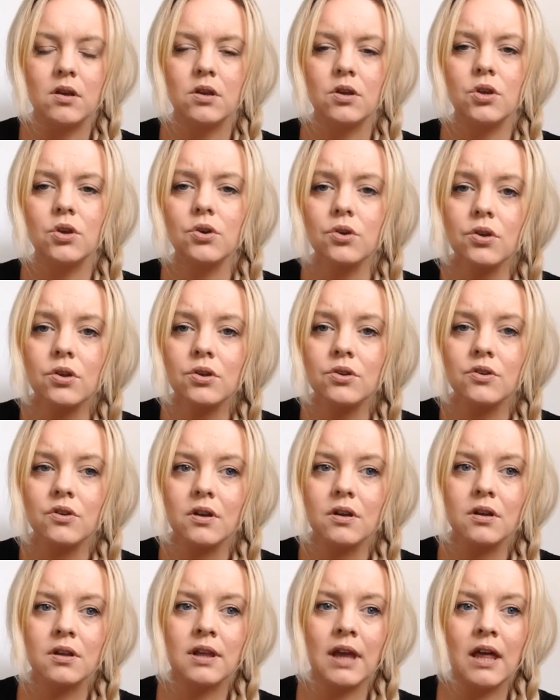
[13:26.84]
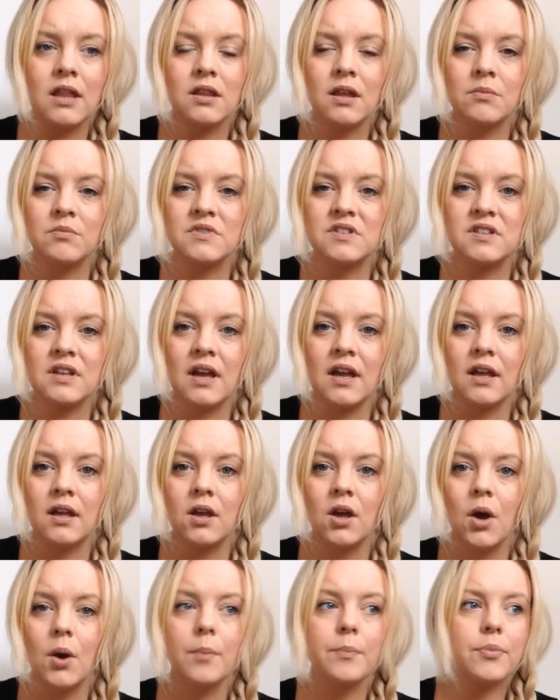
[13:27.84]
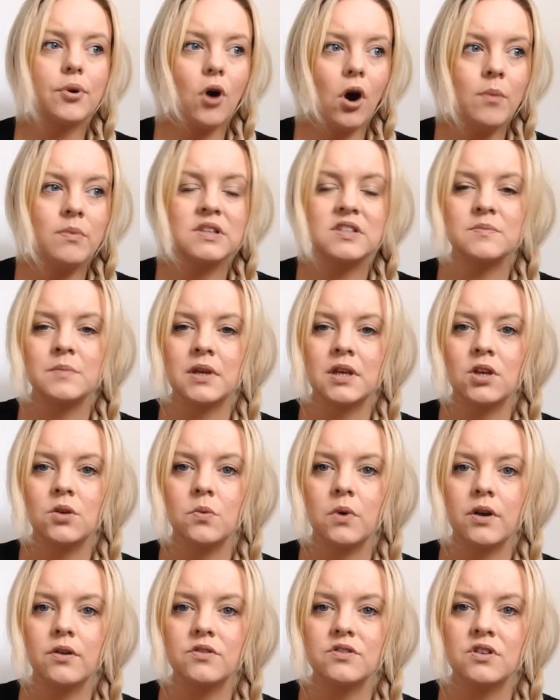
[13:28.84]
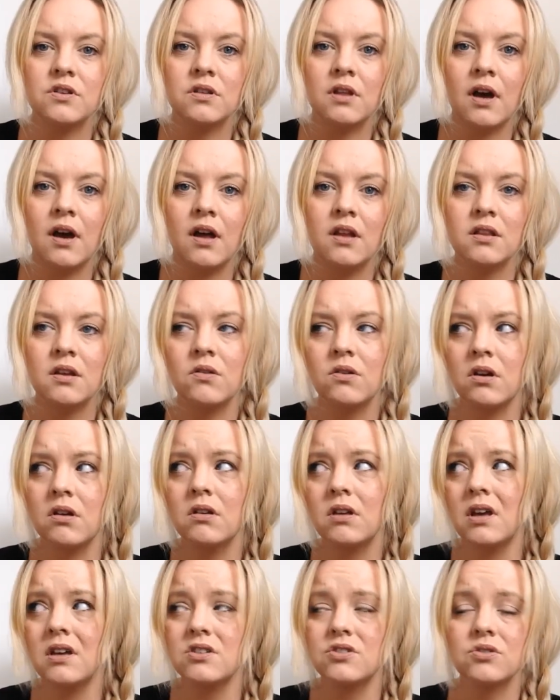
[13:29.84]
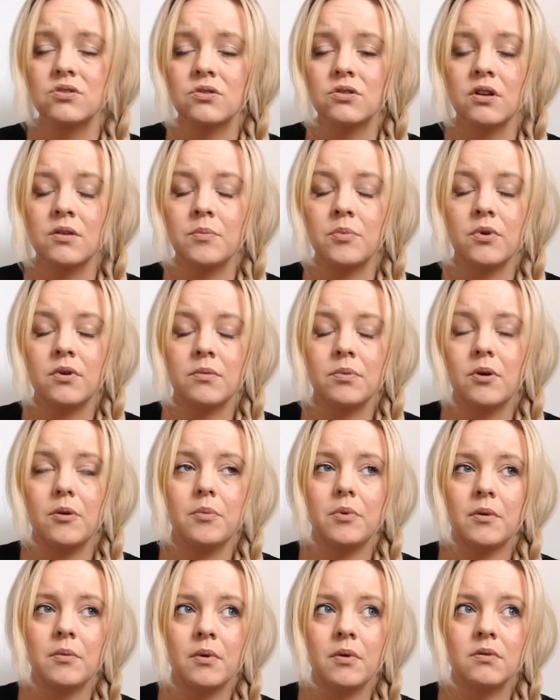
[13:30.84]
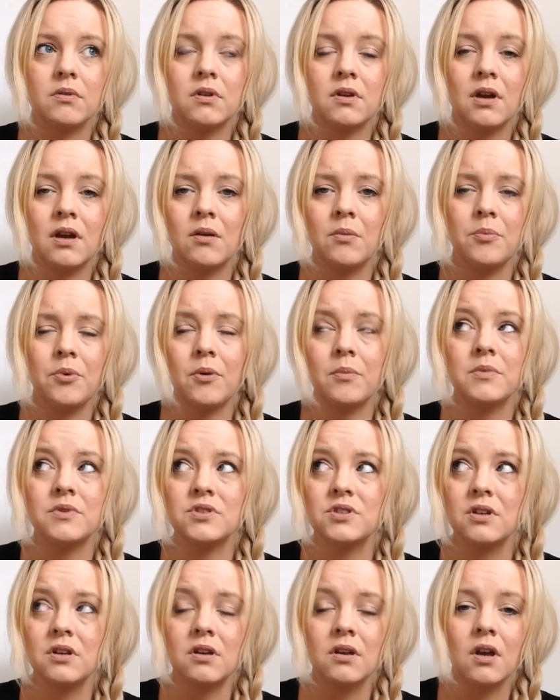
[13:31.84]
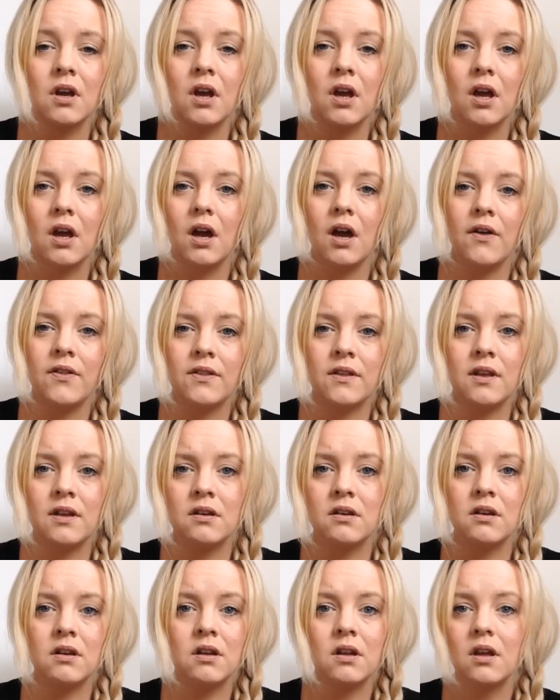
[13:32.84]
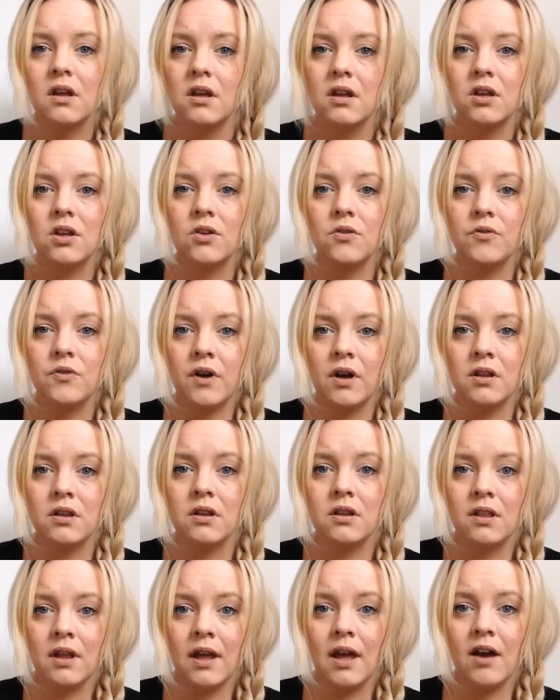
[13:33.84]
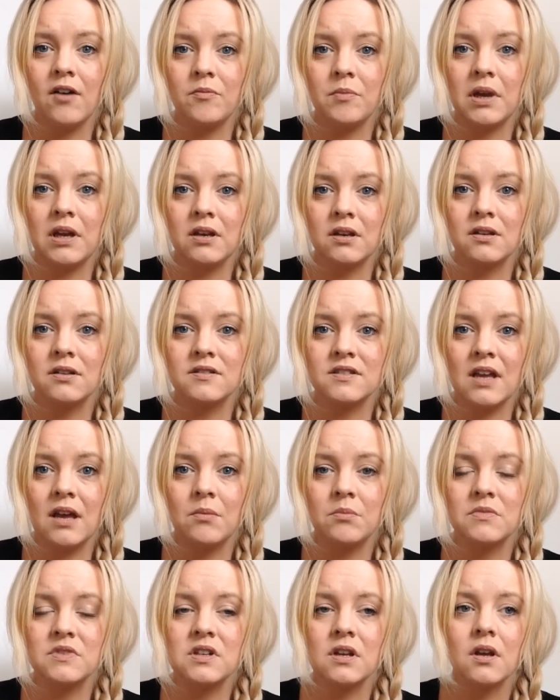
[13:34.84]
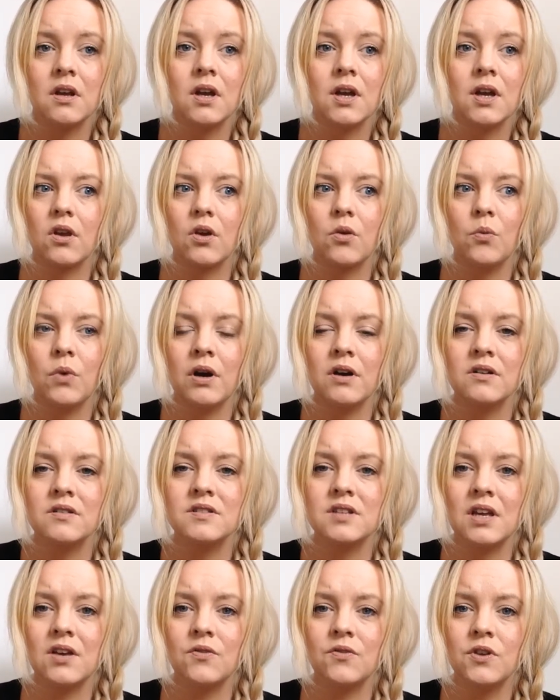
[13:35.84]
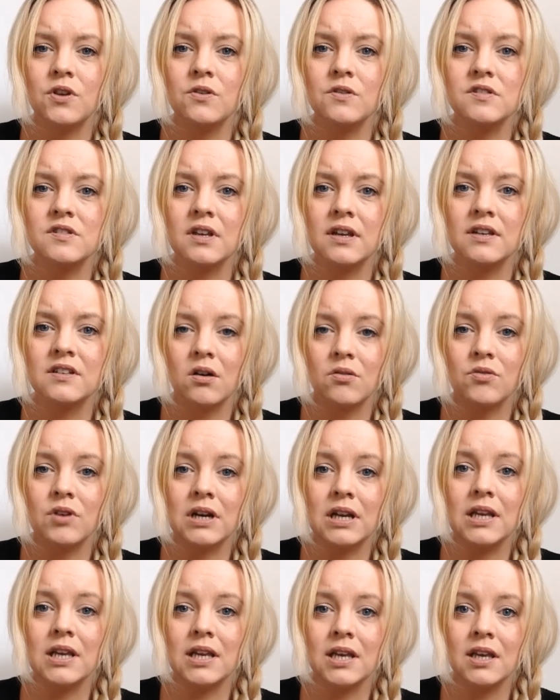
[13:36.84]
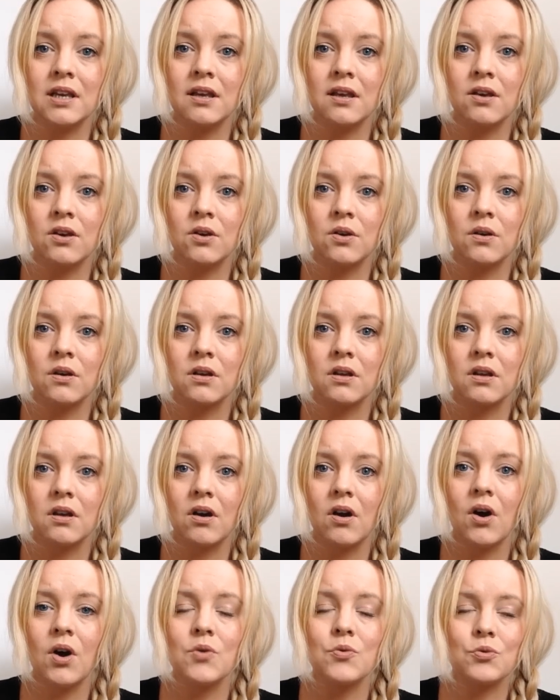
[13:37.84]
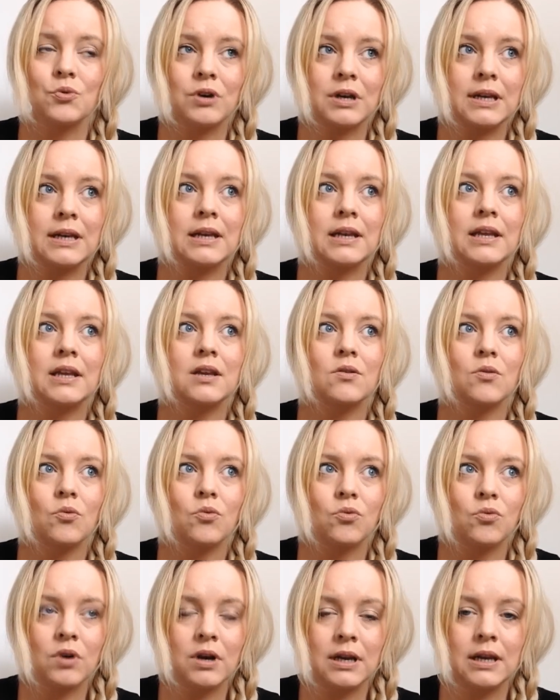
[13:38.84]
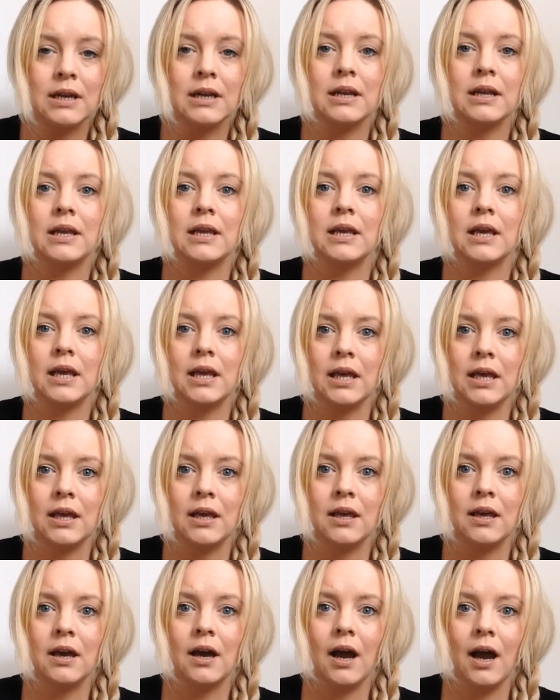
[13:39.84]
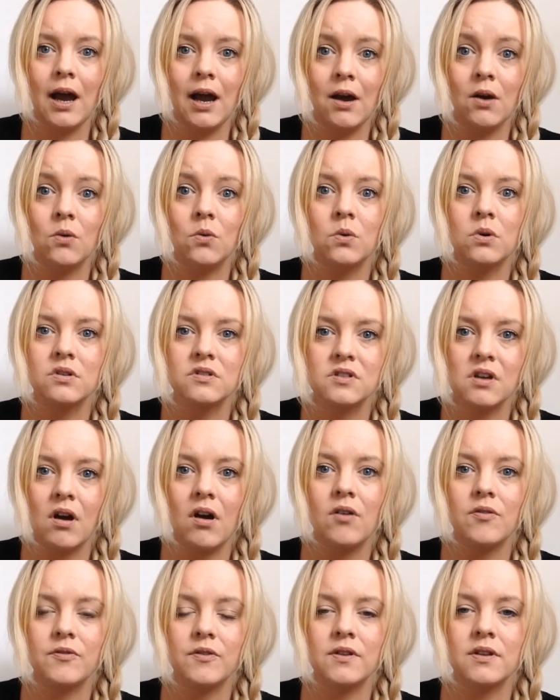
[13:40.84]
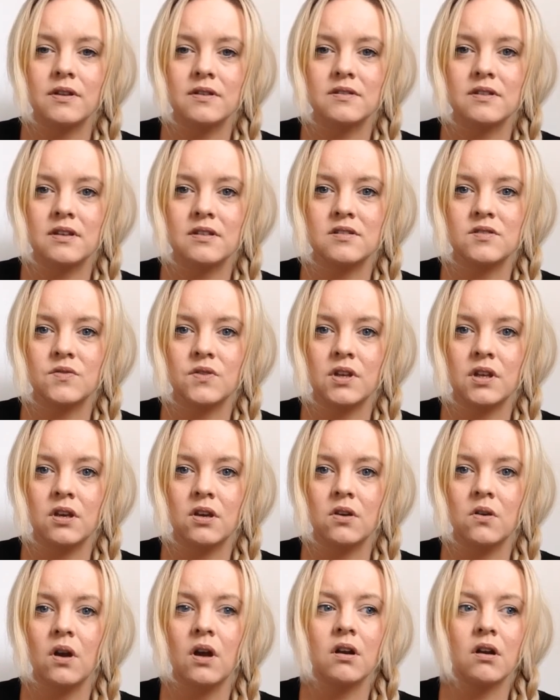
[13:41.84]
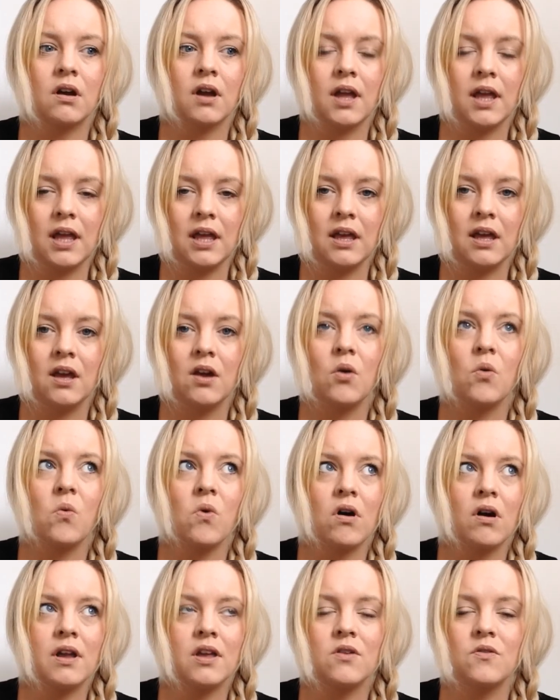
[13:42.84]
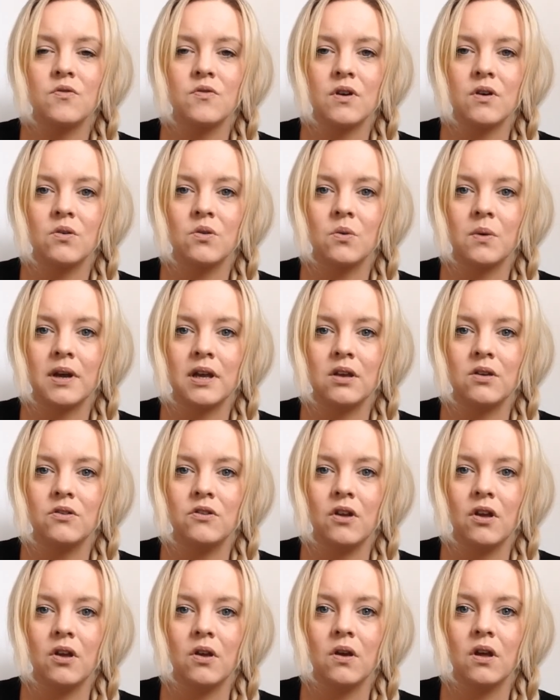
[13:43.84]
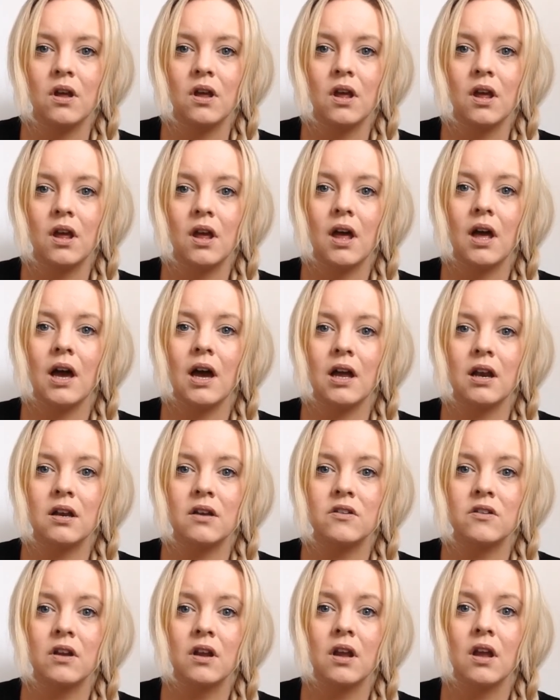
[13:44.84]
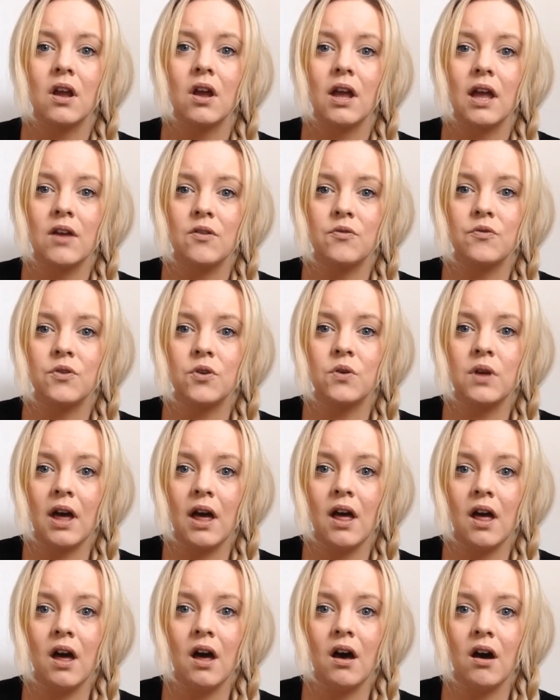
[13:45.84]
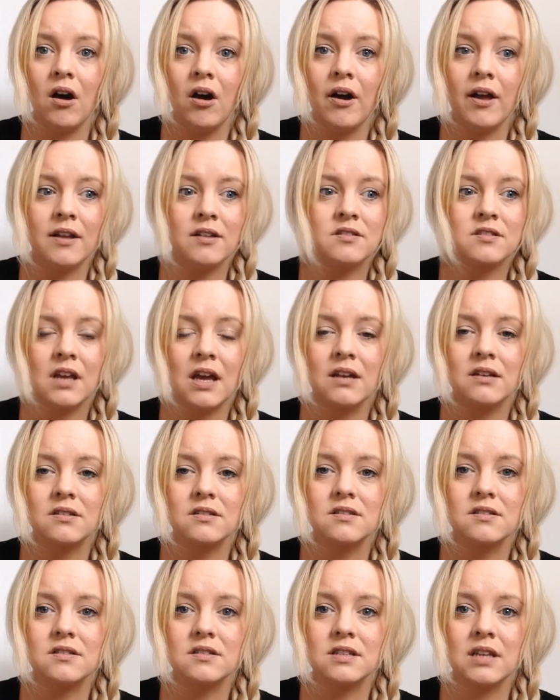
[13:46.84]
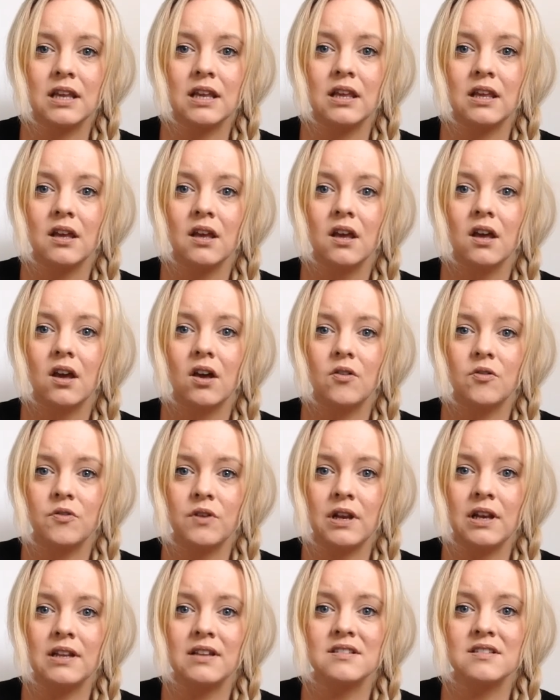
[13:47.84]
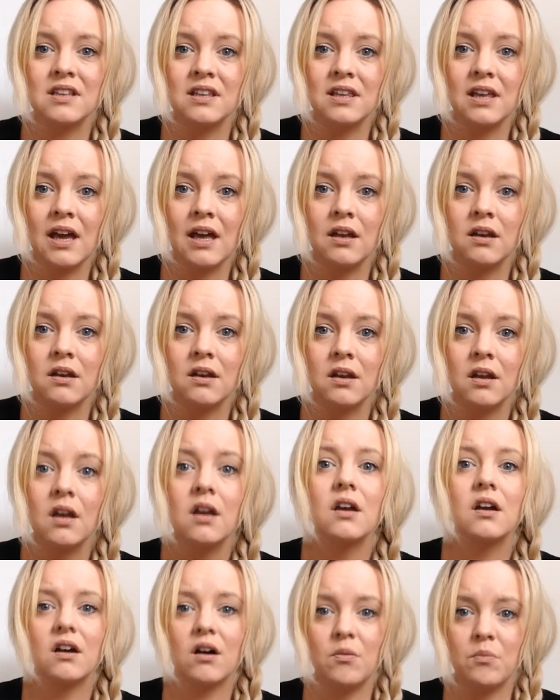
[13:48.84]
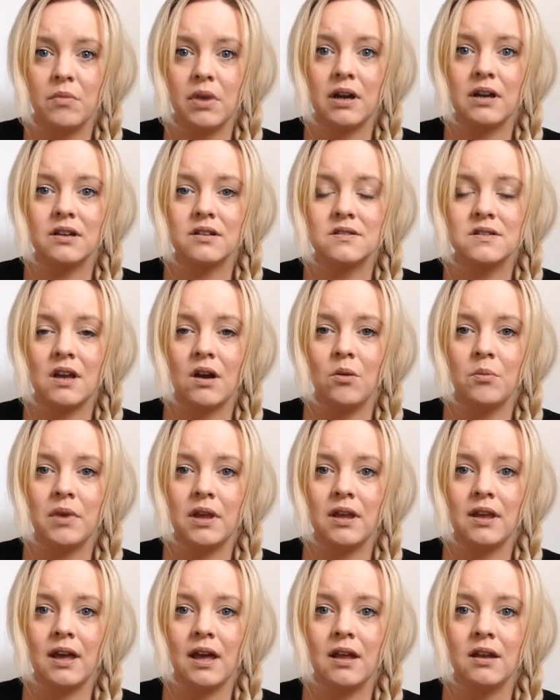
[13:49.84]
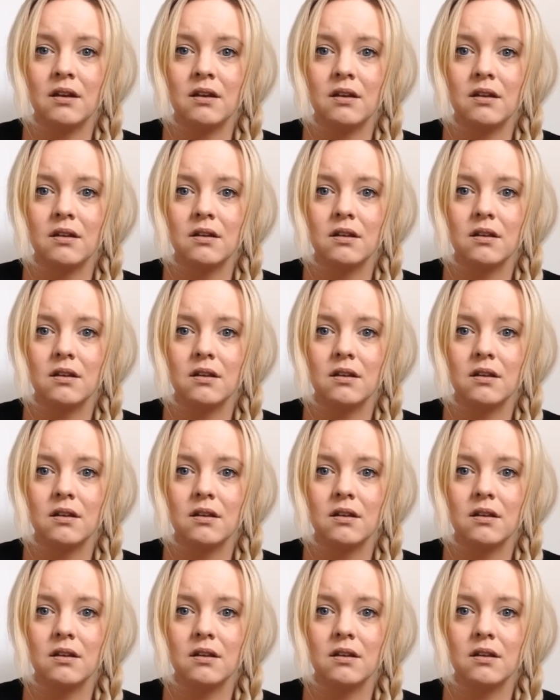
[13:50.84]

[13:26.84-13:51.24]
You could get them to say, promise me you won't do that, and they'll go, yeah, sure, no problem, yeah, I promise you. And then you find that they have made an attempt. Whereas if you say, I really hear you, I really, really hear how tough this is for you, and I hear why you feel the way you do, and if you get a high intensity of feelings again, come back and tell me again,